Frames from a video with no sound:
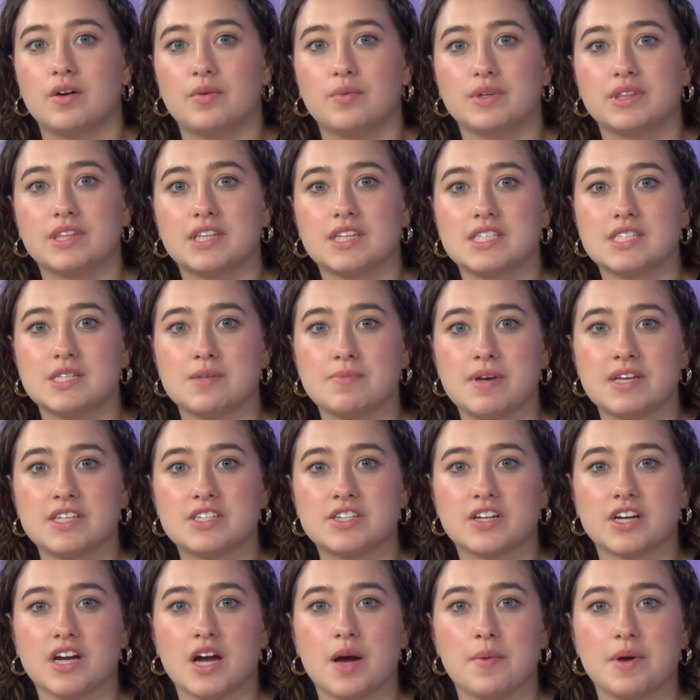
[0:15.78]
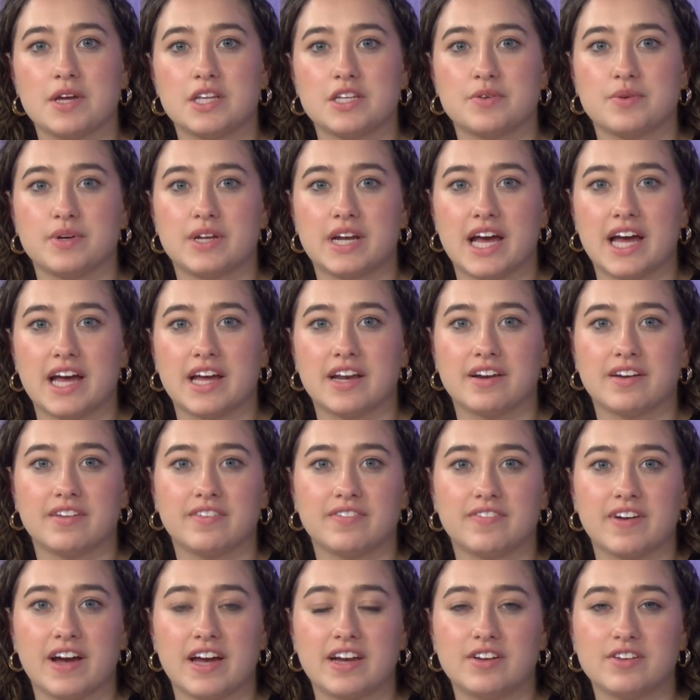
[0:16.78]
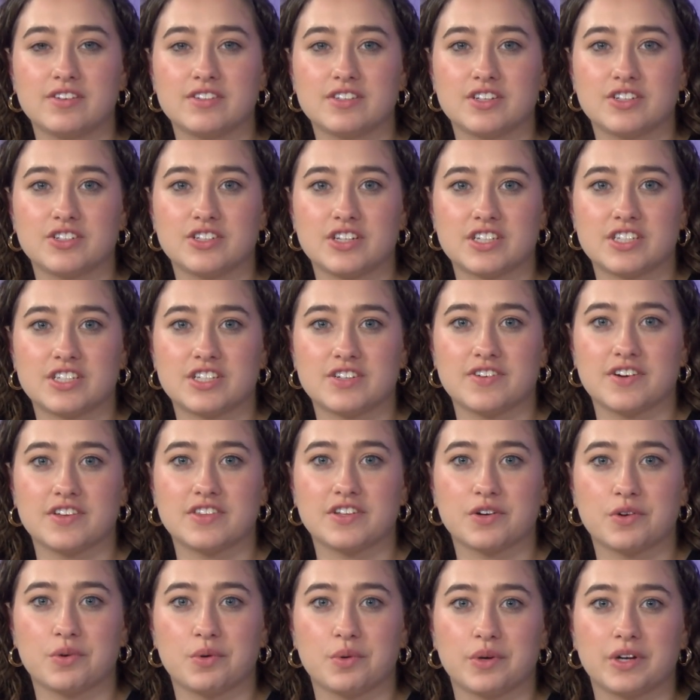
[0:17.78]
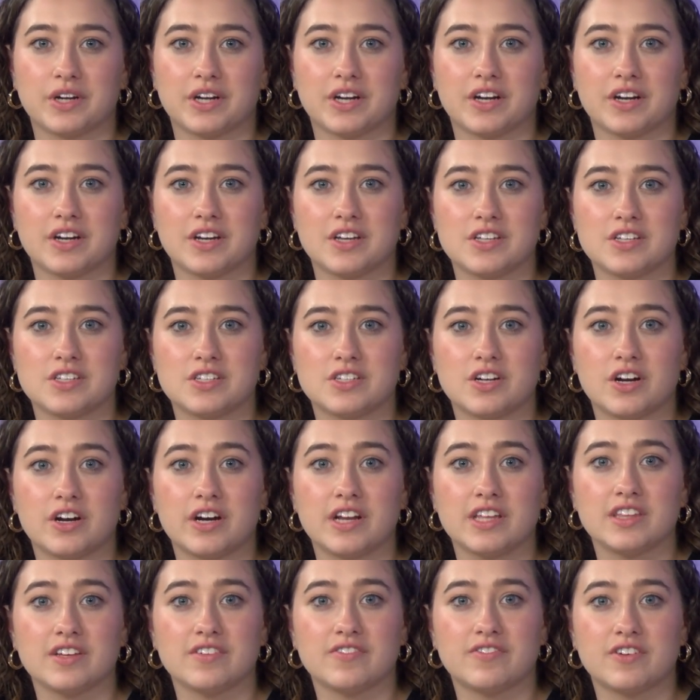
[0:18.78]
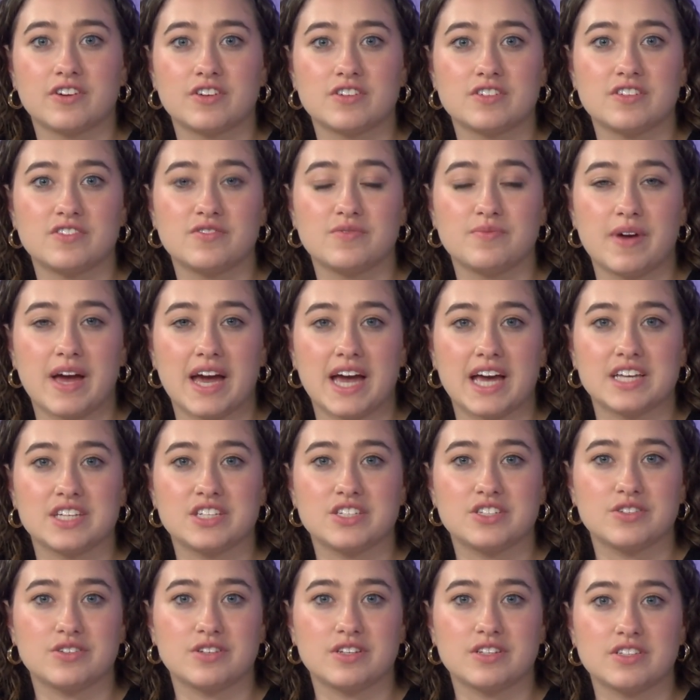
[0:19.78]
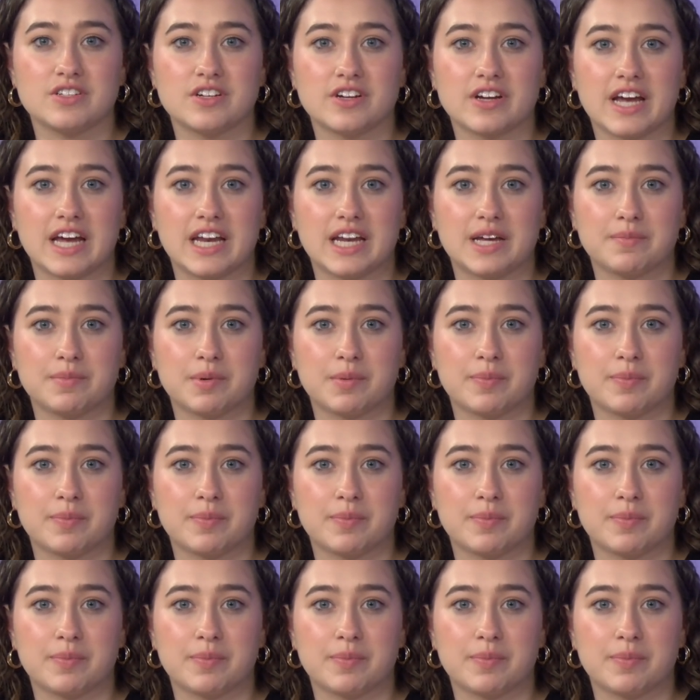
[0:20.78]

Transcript: With the semester coming to an end, finals are just around the corner. Starting the 1st of May, students are getting